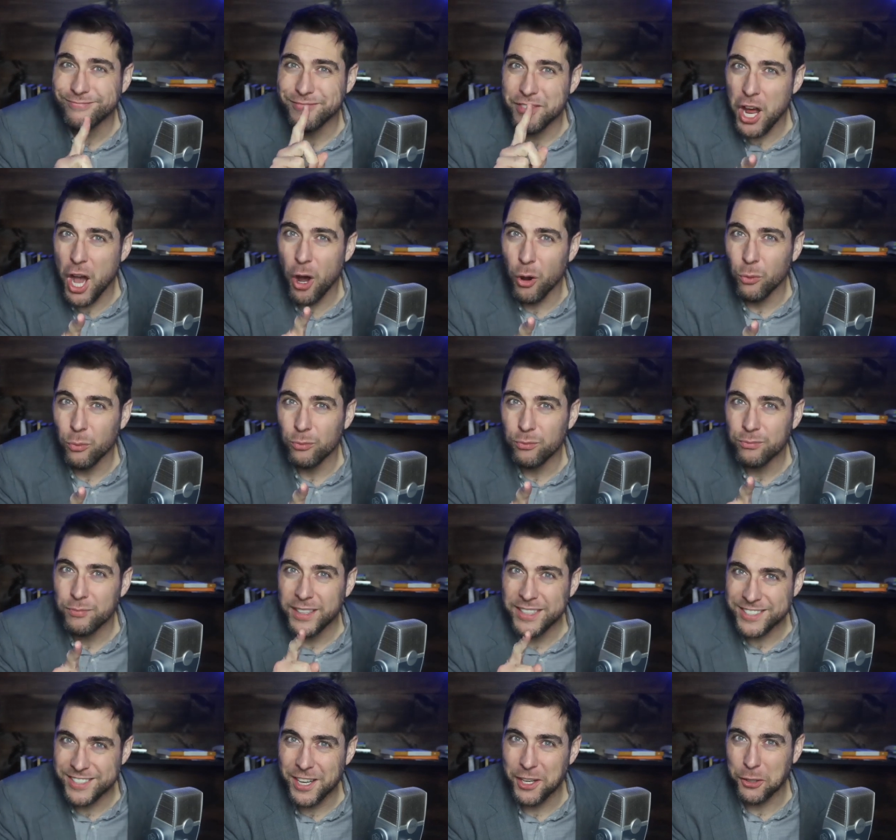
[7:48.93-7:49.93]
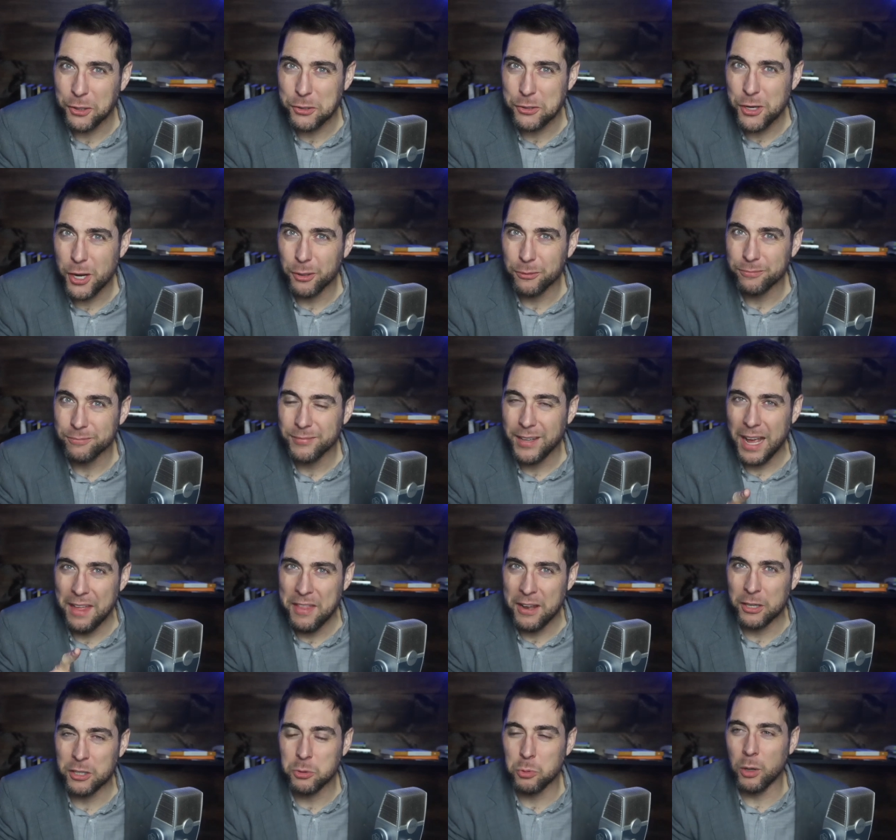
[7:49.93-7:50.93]
No, it's not a good joke.
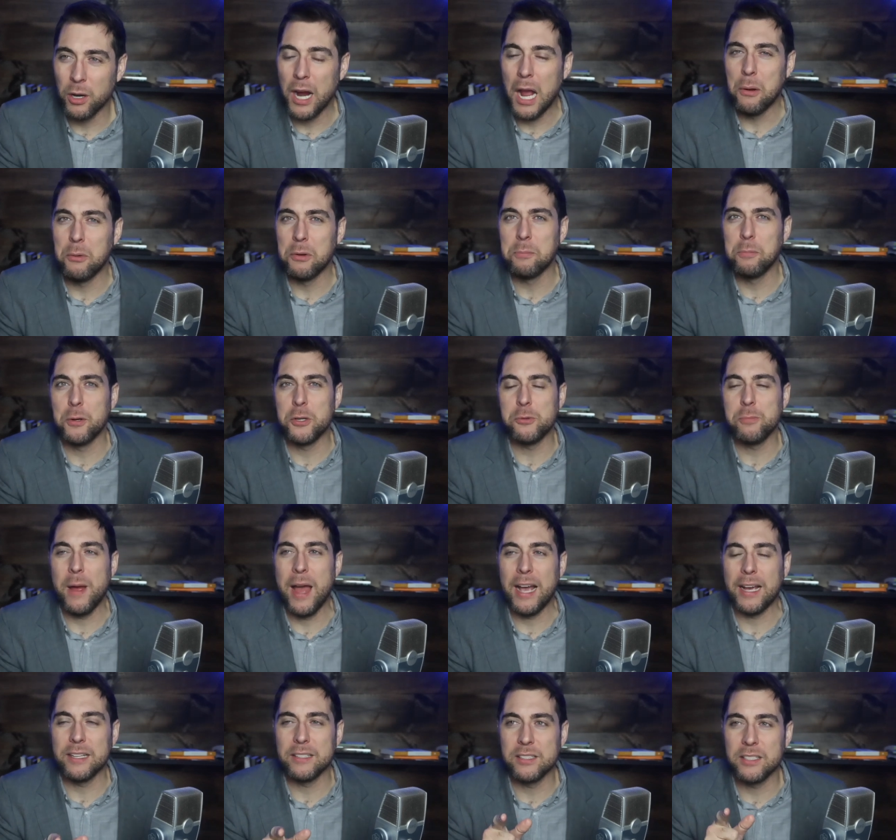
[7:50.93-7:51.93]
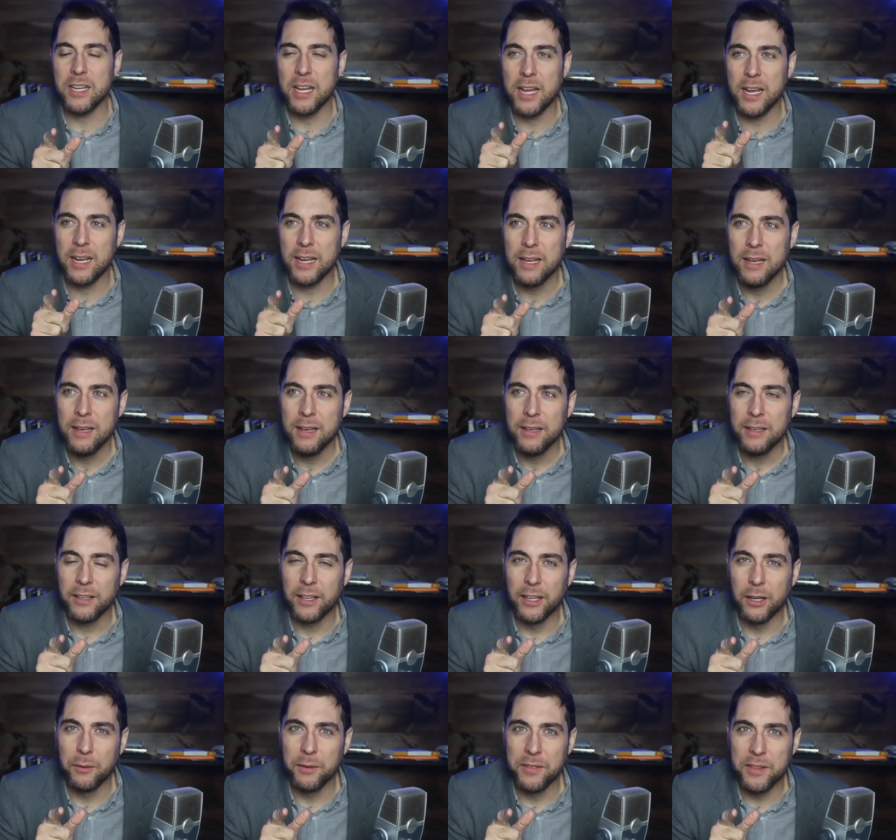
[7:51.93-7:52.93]
And there's where I would push back and say,
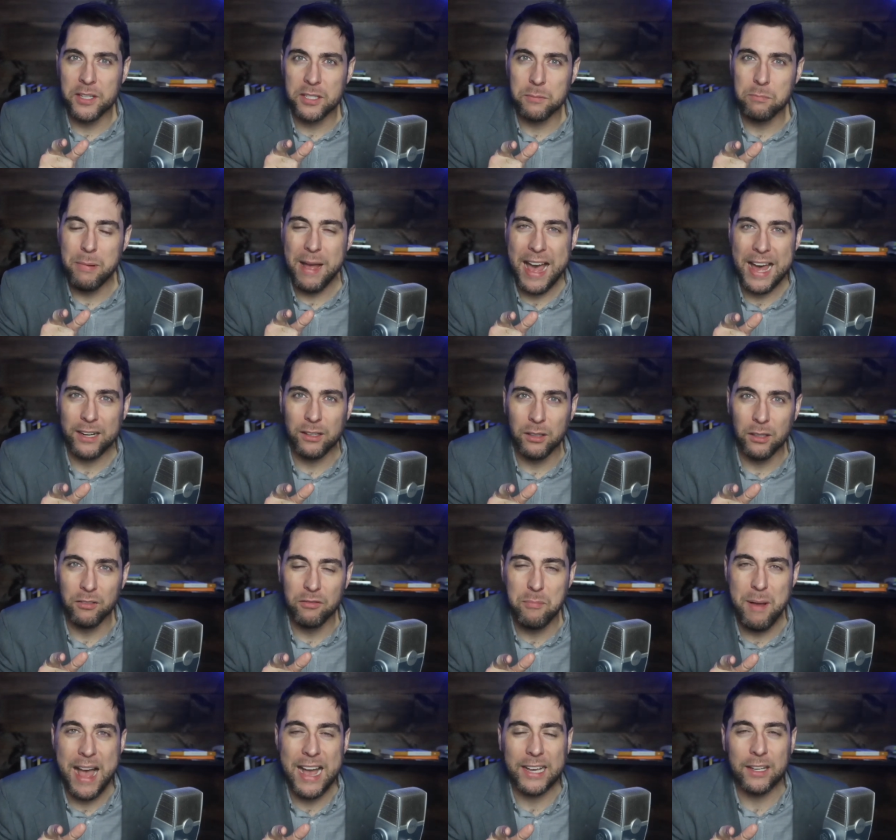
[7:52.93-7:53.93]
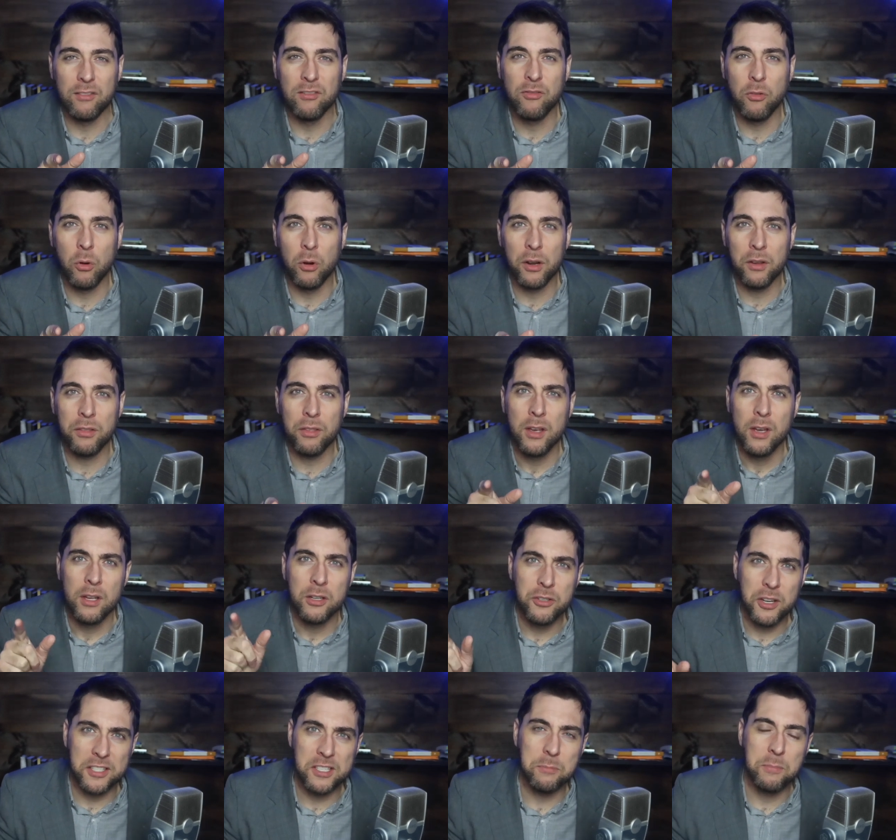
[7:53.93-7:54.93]
you know, in this battle of back and forth,
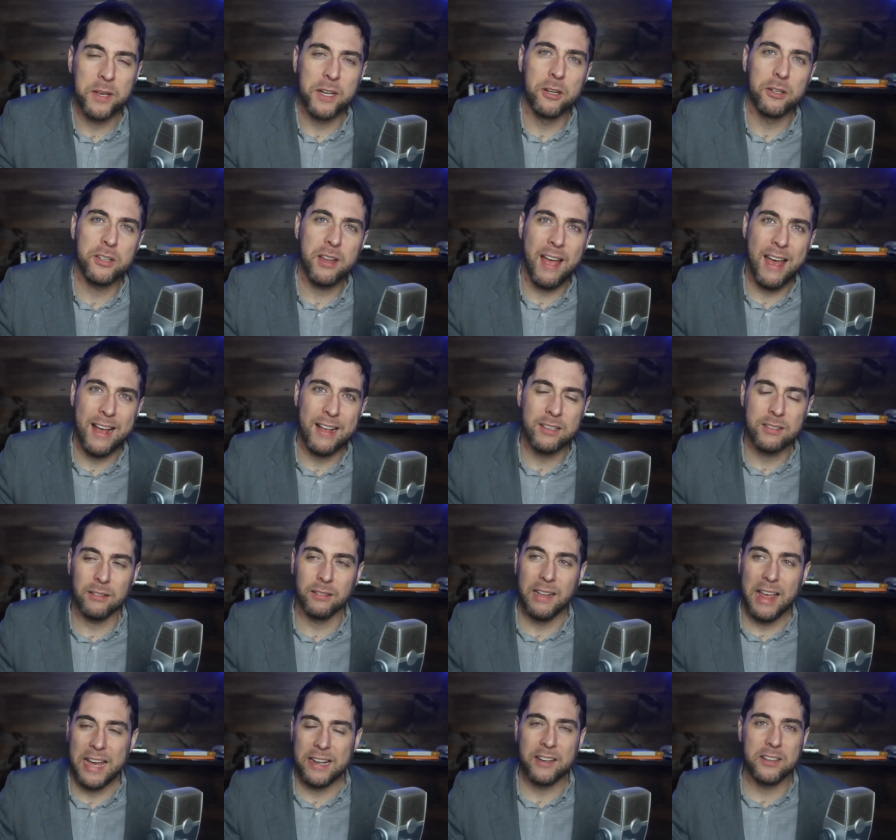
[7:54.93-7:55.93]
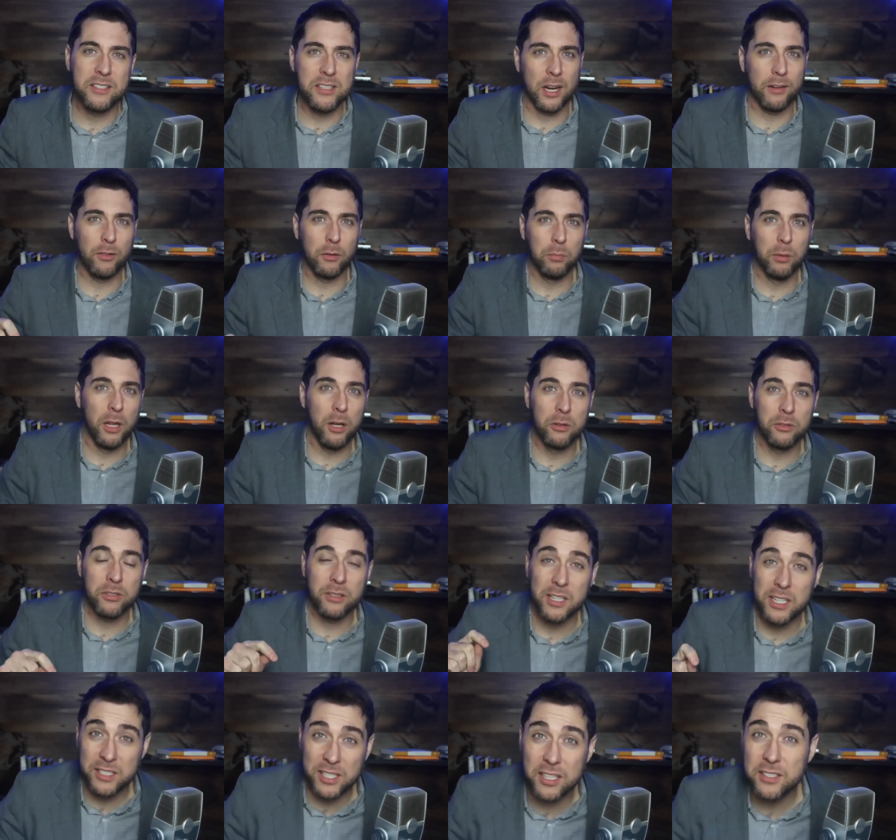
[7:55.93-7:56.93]
Justin Peters has landed several blows.
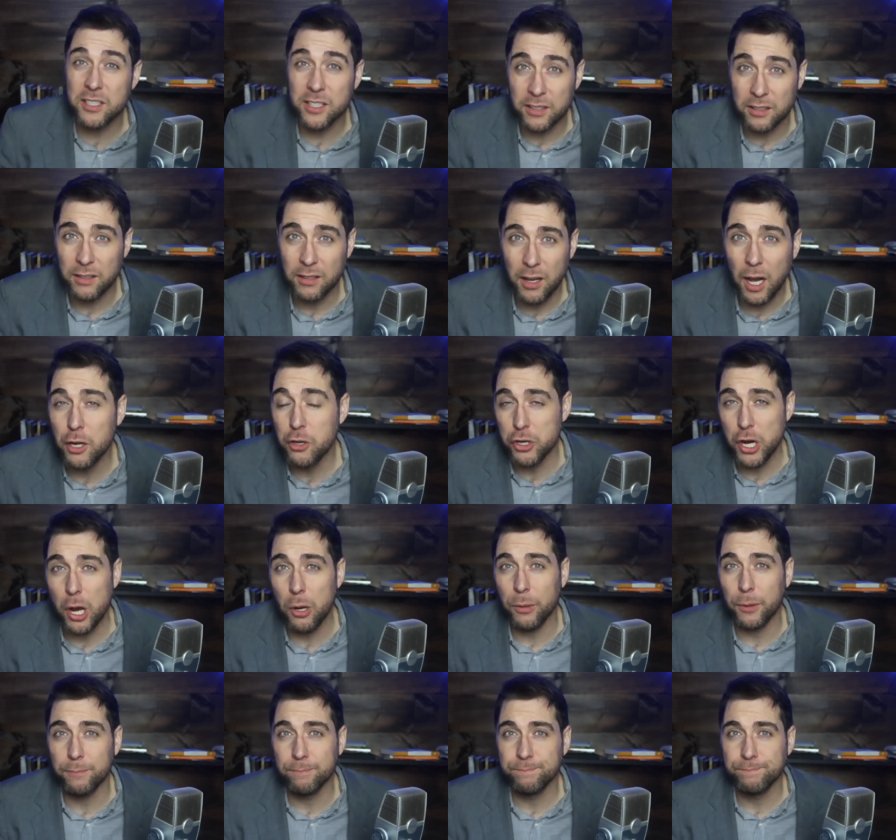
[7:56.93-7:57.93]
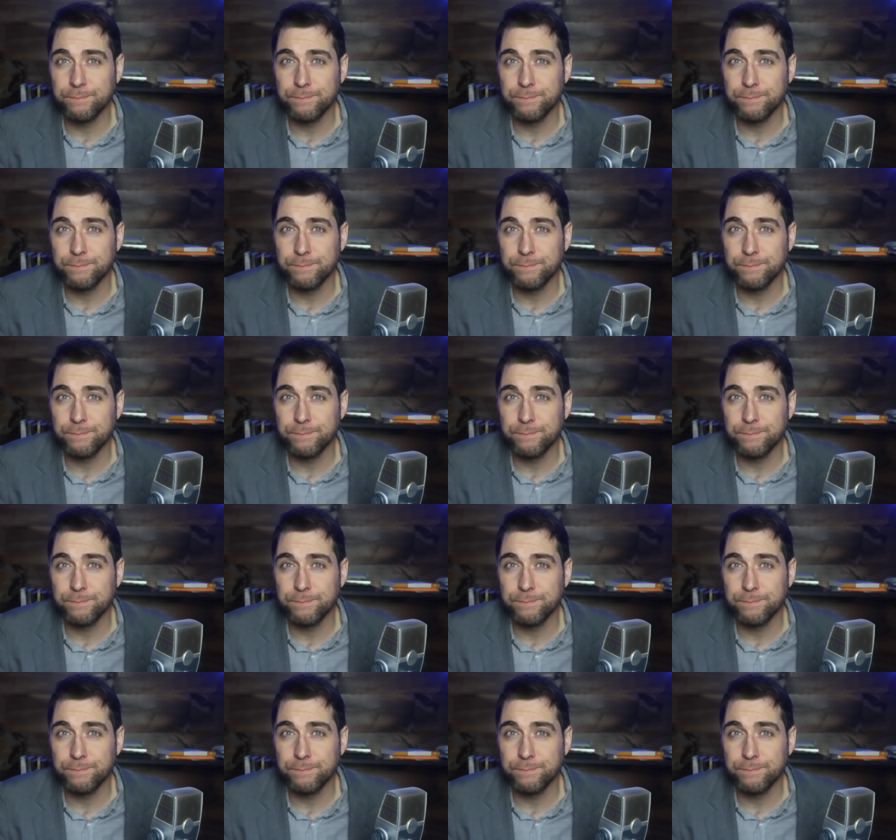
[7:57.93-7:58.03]
This isn't a joke,